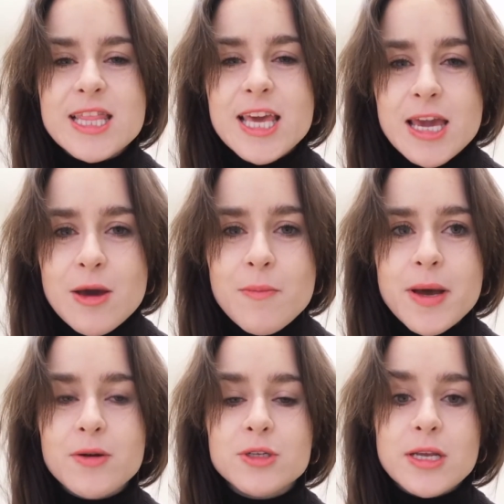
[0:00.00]
to think
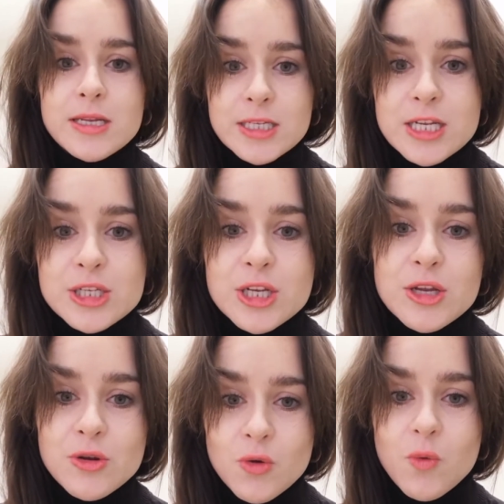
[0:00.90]
about
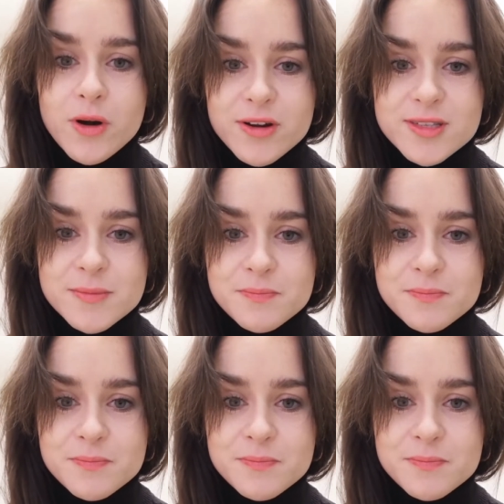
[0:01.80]
teaching new words.